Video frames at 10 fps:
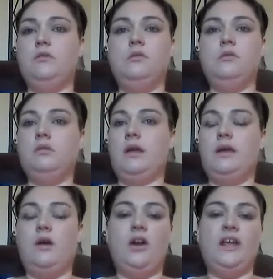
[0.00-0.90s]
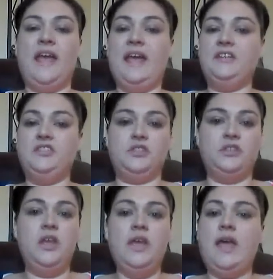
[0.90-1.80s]
like on
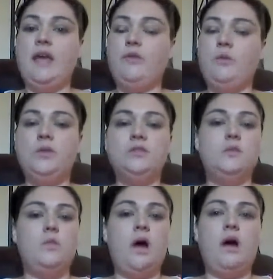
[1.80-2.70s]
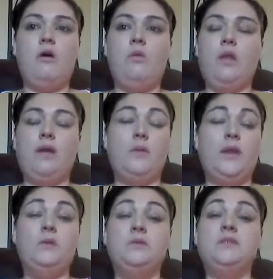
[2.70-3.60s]
occasion. Every once in a while, like when
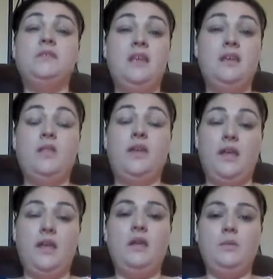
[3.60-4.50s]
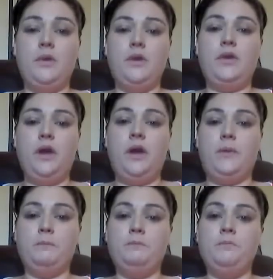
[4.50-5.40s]
he was teething, he would
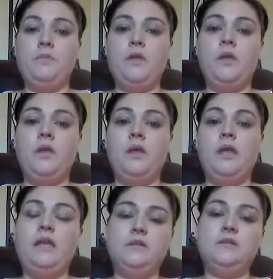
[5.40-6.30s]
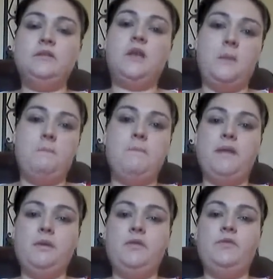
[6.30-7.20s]
eat some
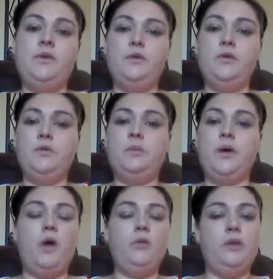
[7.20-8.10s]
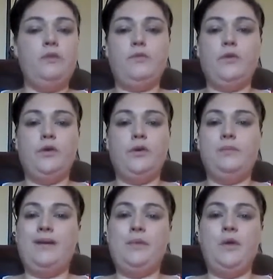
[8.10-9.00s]
baby food, but only for
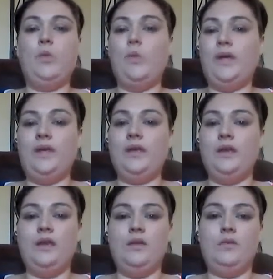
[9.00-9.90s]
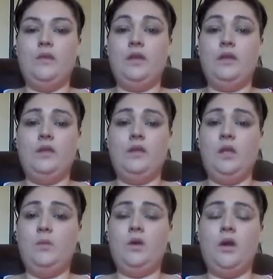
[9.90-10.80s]
maybe a week, and then
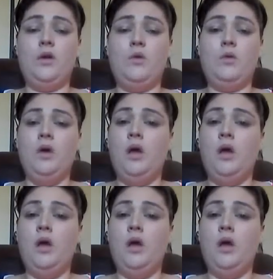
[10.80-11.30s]
he would go